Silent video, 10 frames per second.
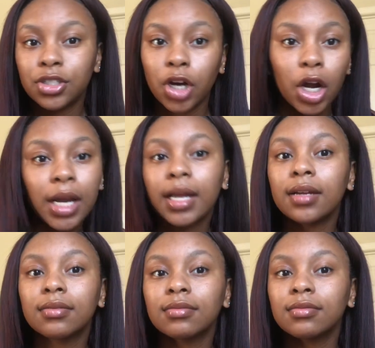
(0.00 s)
turning.
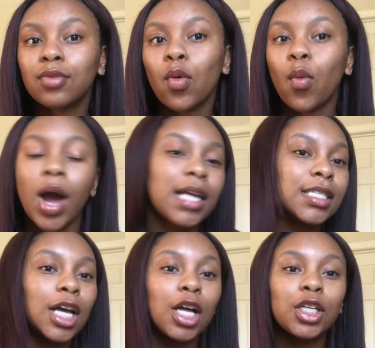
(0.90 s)
Why
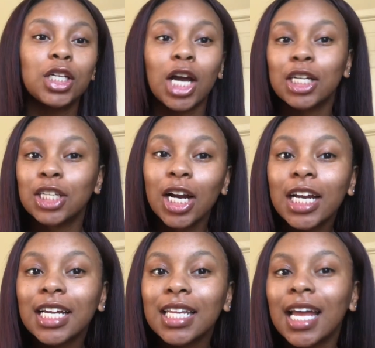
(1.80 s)
is the color not
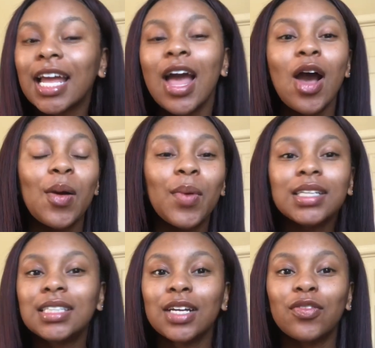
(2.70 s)
turning? Like,
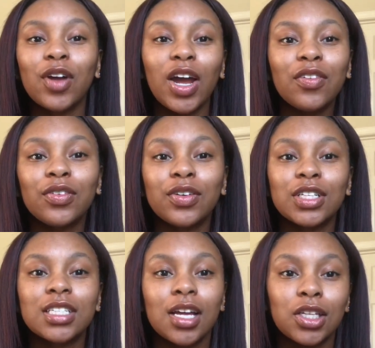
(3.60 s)
why is it taking forever for
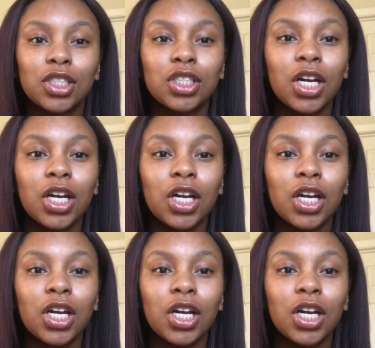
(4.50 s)
this color to